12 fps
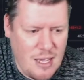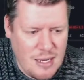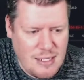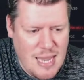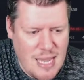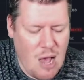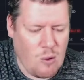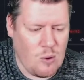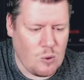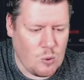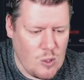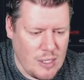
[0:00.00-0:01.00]
Now,
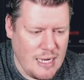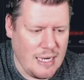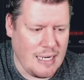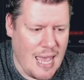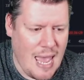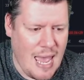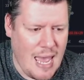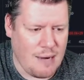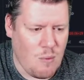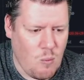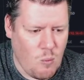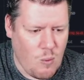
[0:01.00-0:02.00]
looking at
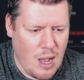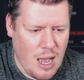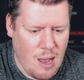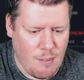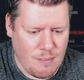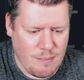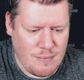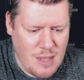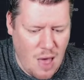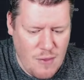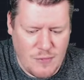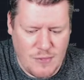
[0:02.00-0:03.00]

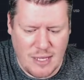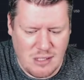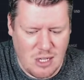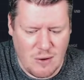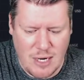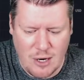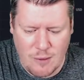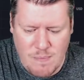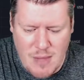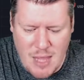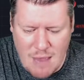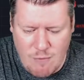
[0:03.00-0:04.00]
other things though here,
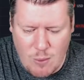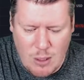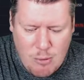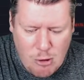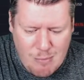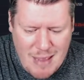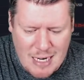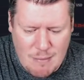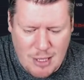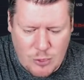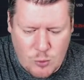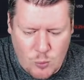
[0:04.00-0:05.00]
if we were to pull back
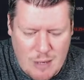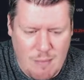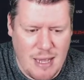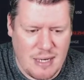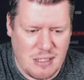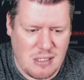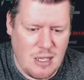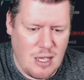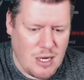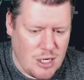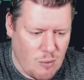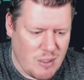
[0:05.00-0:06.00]
about 3 months,
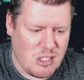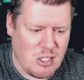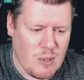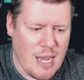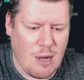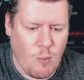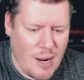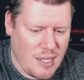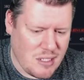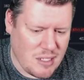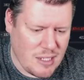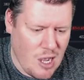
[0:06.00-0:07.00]
you know, we still got a
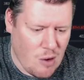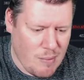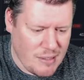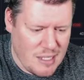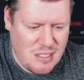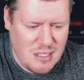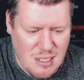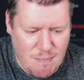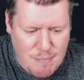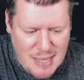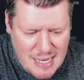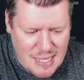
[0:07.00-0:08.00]
ways to go, but this
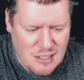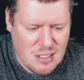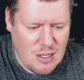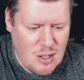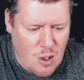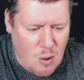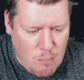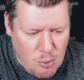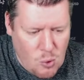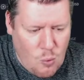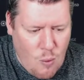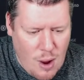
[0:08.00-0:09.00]
biggest
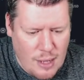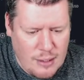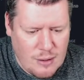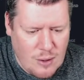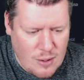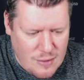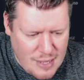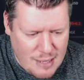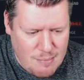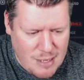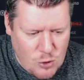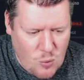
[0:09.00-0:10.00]
bull run that
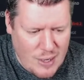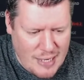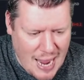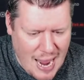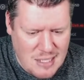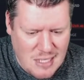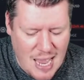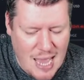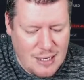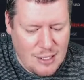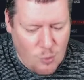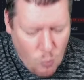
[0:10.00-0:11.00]
Bitcoin has had
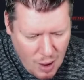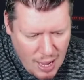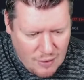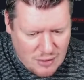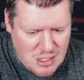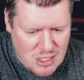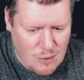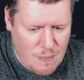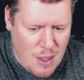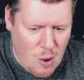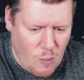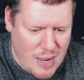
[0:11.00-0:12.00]
in a while. So
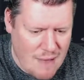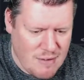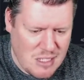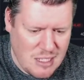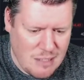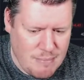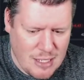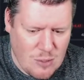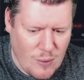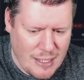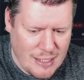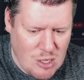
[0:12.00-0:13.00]
we haven't seen
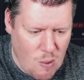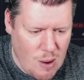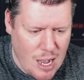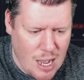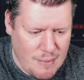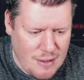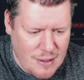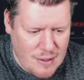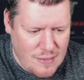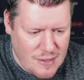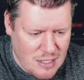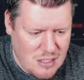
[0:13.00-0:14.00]
Bitcoin go up
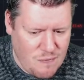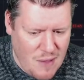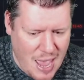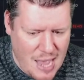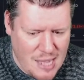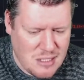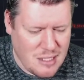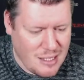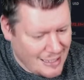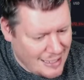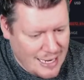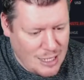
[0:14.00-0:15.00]
this fast
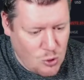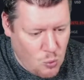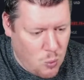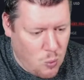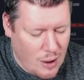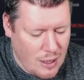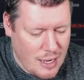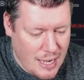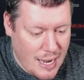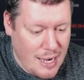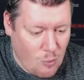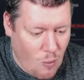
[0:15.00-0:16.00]
in
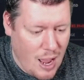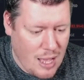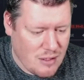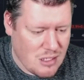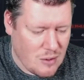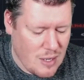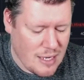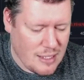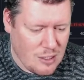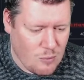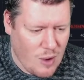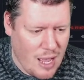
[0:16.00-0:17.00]
a
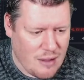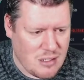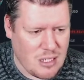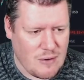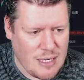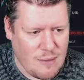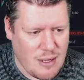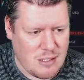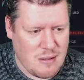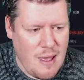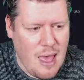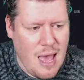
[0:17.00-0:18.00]
good while. So anyways,
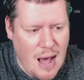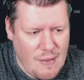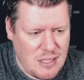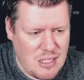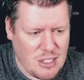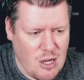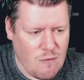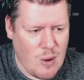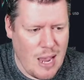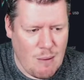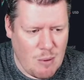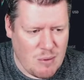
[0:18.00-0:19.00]
let's look over
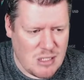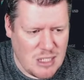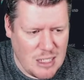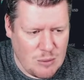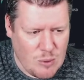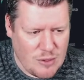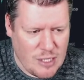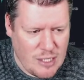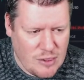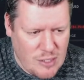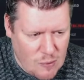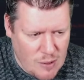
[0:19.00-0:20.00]
at what we're seeing with
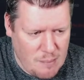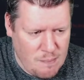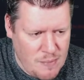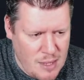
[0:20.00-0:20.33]
Ethereum.